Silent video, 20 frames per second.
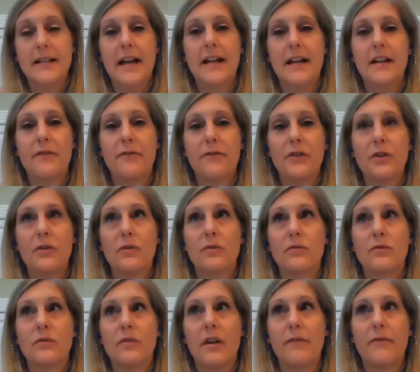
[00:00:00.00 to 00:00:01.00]
And if
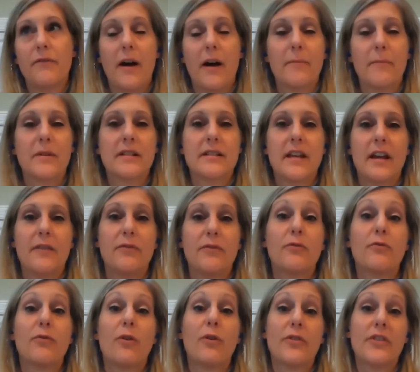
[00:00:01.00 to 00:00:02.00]
I'm going to say, if you
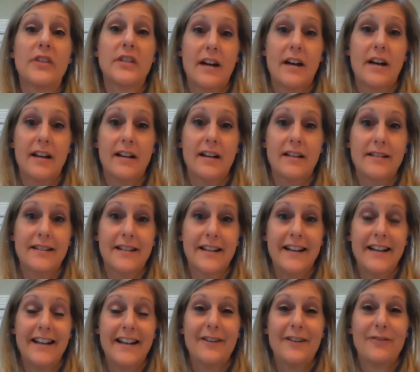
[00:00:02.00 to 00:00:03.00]
roll the dice,
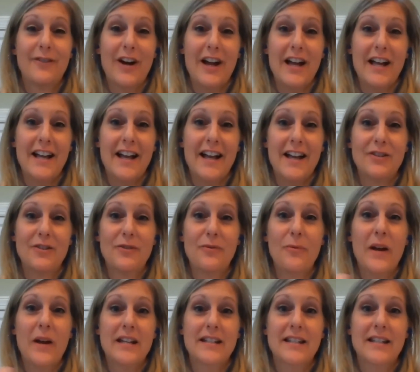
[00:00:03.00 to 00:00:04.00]
right, and you
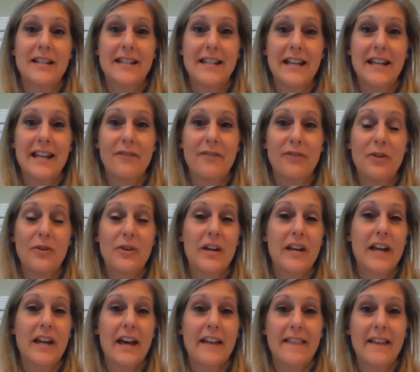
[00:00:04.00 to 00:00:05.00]
wait to see if you can
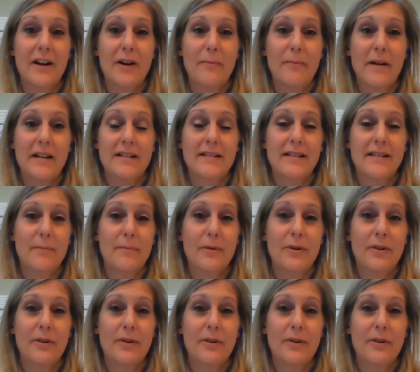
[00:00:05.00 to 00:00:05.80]
get there by December